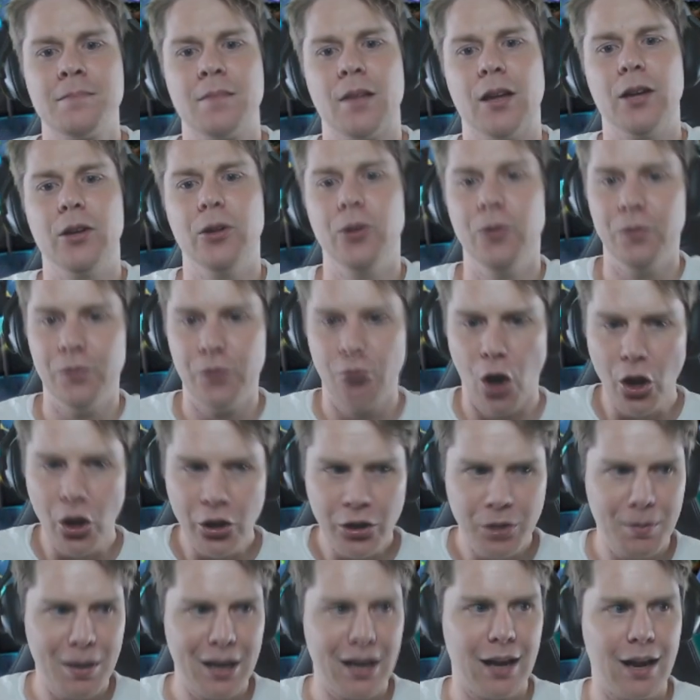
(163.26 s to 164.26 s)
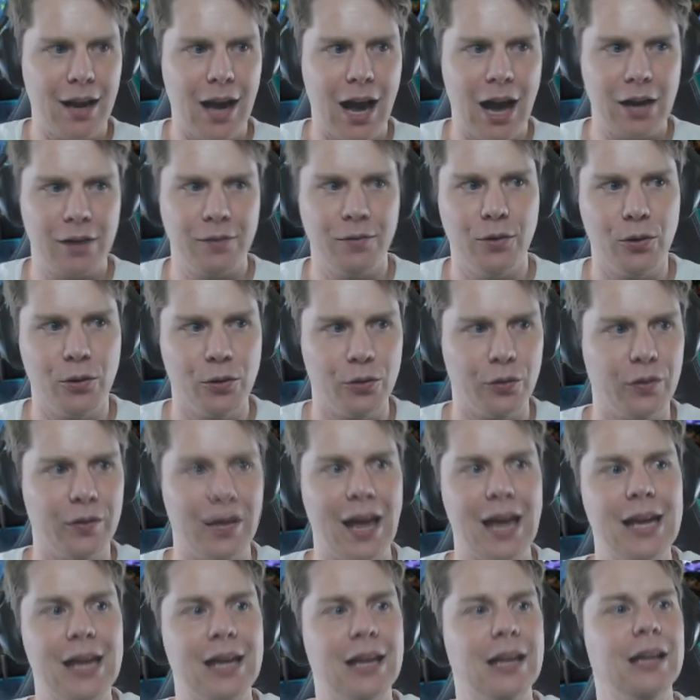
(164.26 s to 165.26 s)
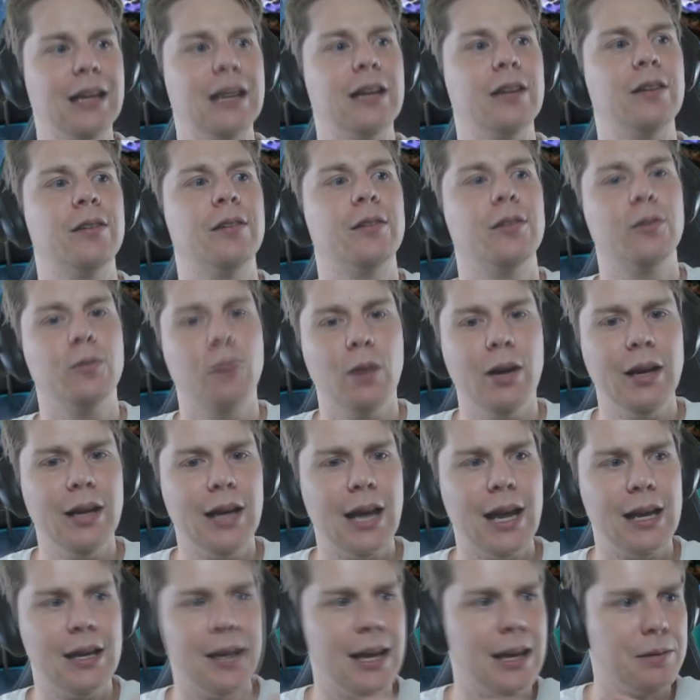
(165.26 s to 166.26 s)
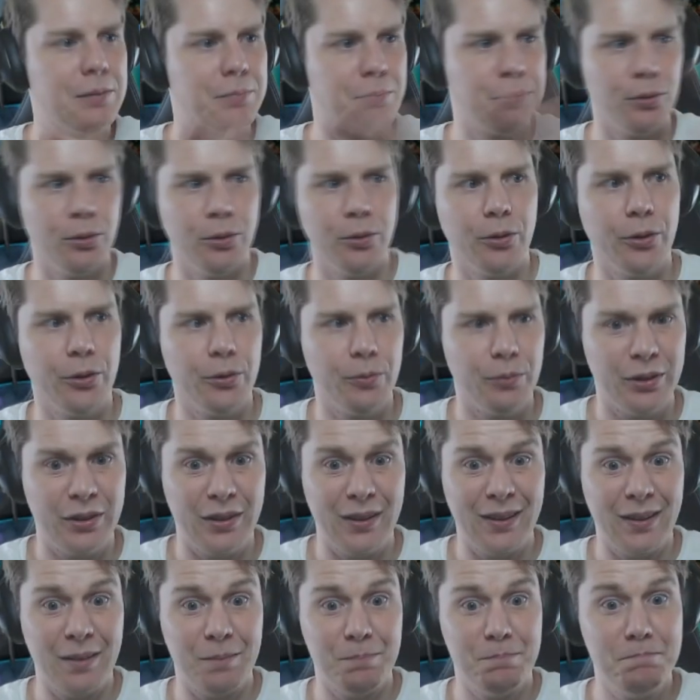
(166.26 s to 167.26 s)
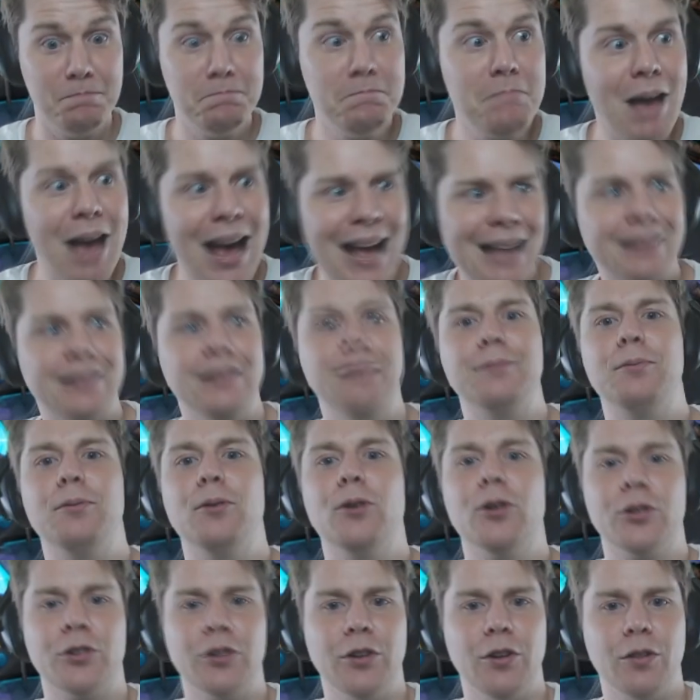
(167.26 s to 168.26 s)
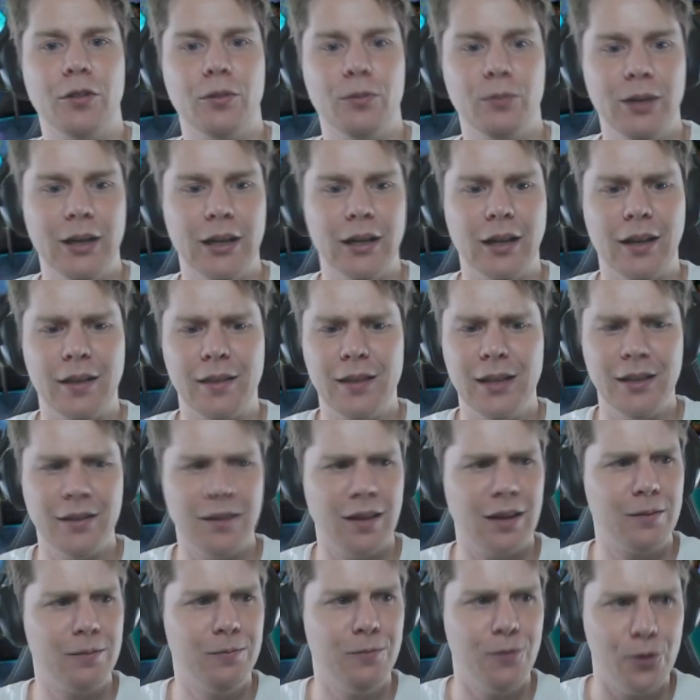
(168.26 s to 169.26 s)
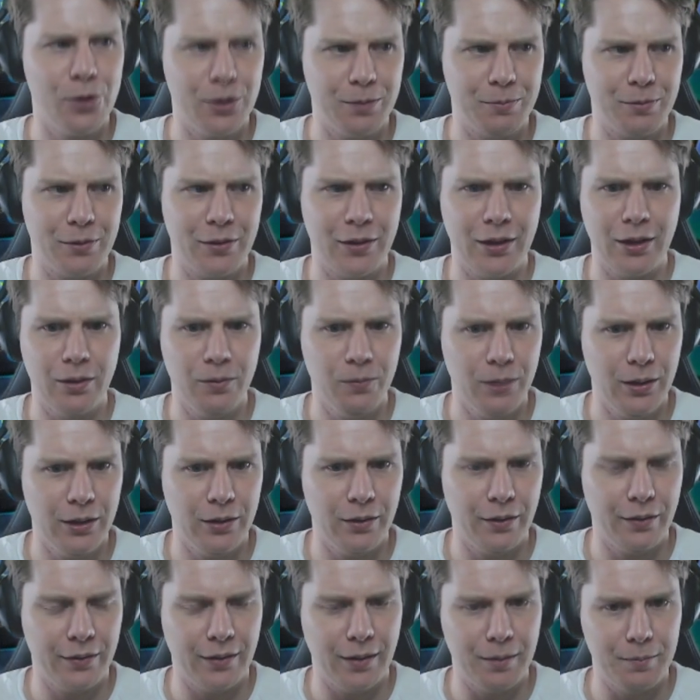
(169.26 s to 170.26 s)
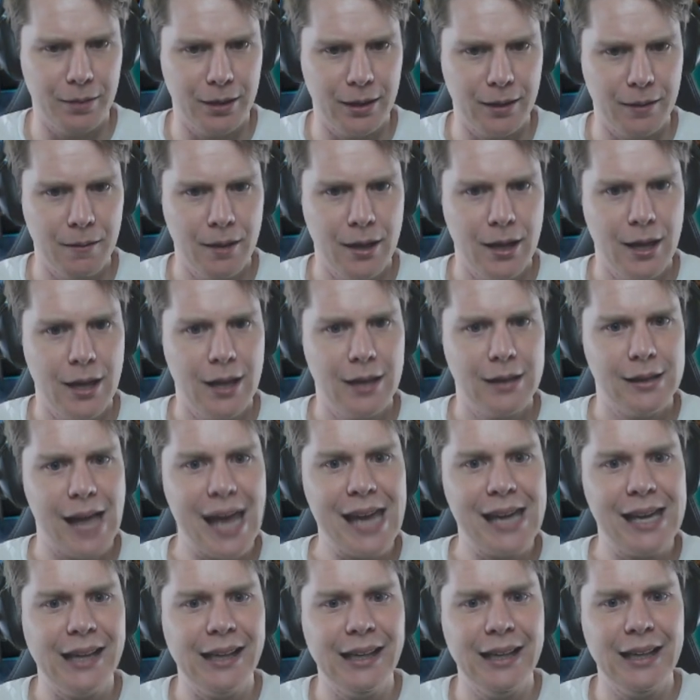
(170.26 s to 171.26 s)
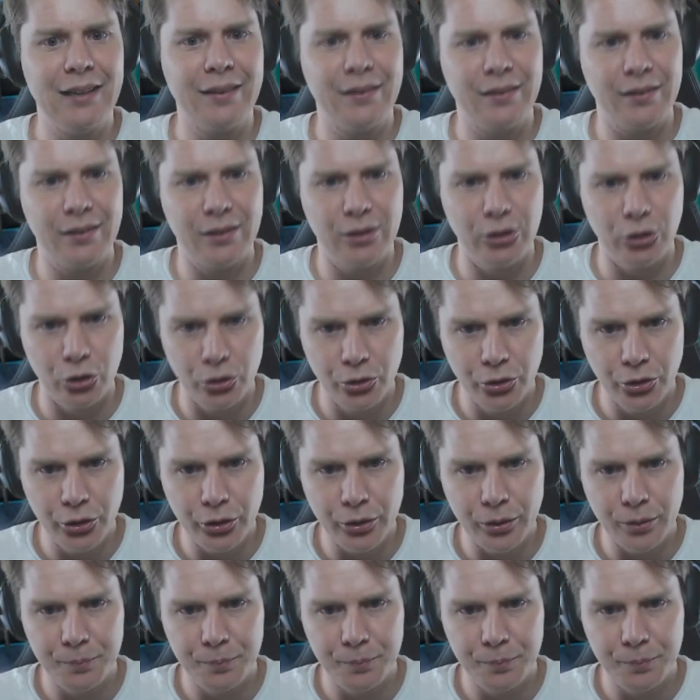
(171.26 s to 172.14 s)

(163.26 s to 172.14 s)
You've got your Mega Gardevoirs. They can, when they hit blue, which is a massive portion of the wheel, I think it's like 40% of the wheel or something, they can exclude